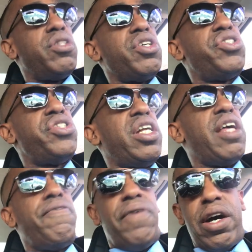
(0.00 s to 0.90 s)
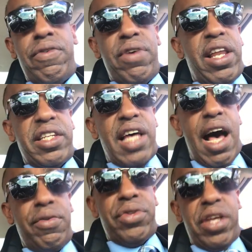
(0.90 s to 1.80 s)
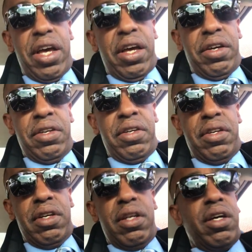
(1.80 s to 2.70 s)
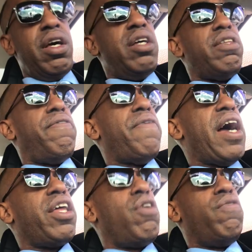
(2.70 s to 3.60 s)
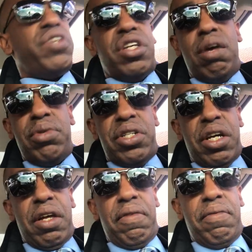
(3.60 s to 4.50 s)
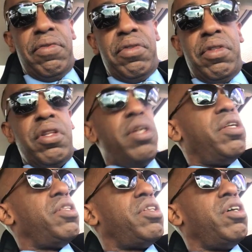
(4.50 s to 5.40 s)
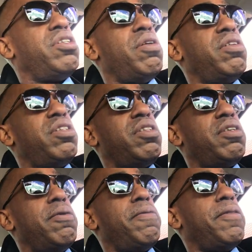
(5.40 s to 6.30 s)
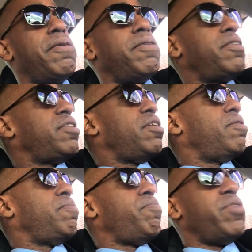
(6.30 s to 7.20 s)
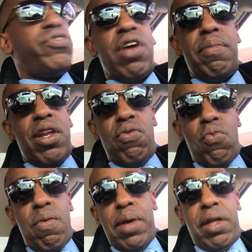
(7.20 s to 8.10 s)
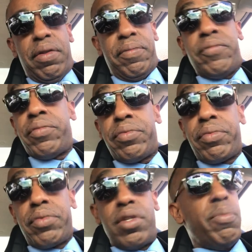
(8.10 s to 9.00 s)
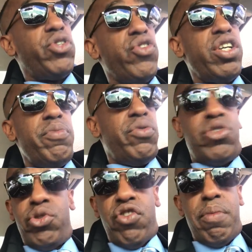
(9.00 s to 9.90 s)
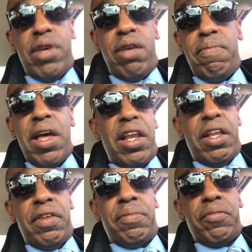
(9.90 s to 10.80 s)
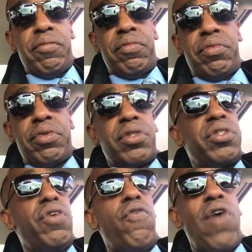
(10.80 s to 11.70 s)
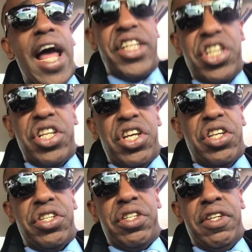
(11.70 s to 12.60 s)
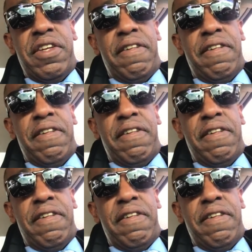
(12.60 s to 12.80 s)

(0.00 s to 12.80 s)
the silly fuckery that's out there, the fighting over dumb shit, the mistreatment of women, the mistreatment of men, the ratchetness,